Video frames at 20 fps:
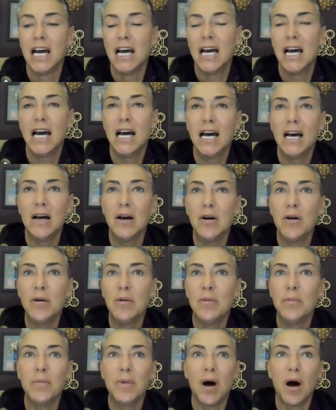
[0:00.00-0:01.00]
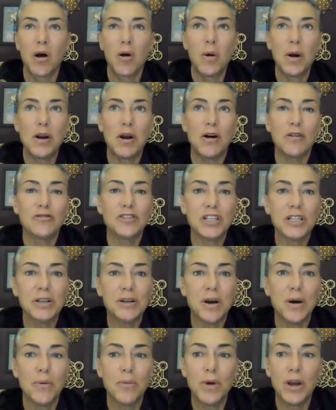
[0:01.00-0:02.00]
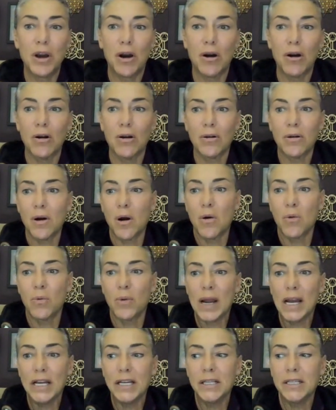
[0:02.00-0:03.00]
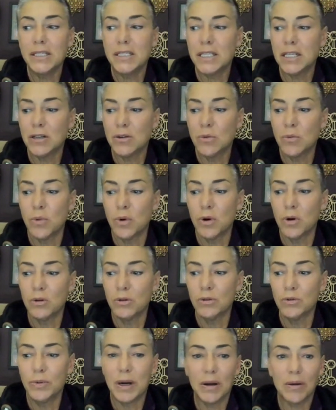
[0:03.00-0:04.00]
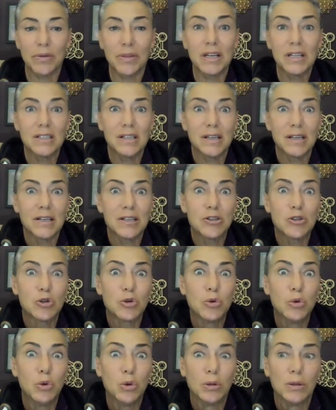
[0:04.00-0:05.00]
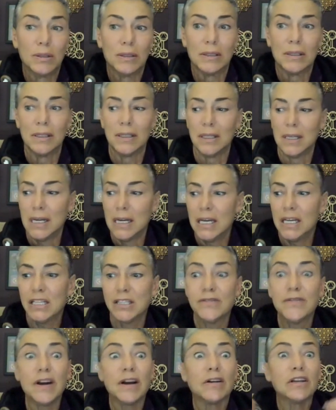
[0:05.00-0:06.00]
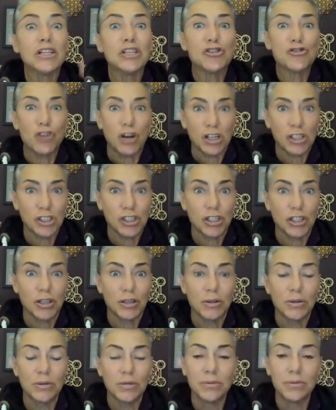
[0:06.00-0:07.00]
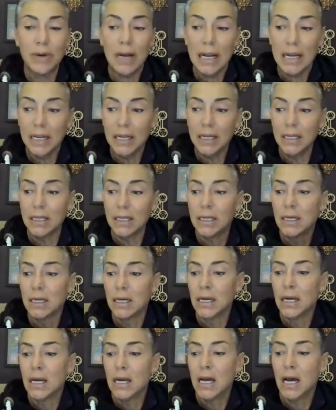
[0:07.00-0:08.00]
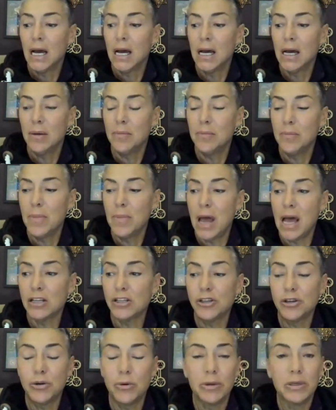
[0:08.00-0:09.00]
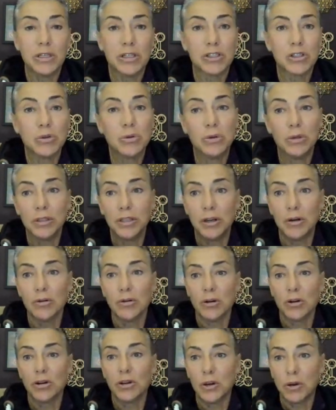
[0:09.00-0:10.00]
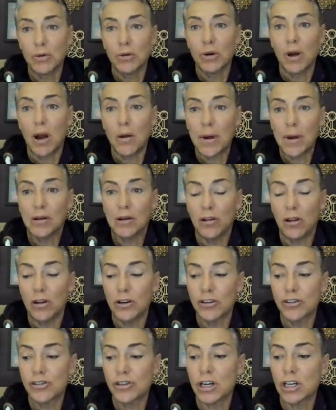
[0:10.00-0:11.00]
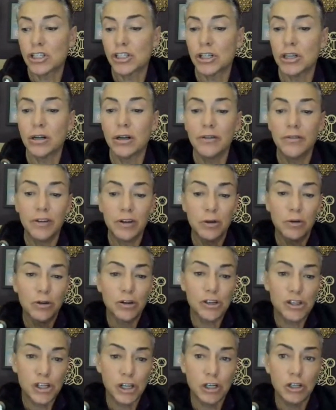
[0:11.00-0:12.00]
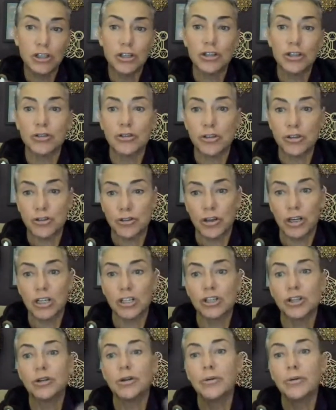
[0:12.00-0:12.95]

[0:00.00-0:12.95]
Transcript: Um, quite often, we are raised in a world where things like school is very structured, right? Um, as you go into school, you're you're around a lot of structure. If you go to church, there's a structure.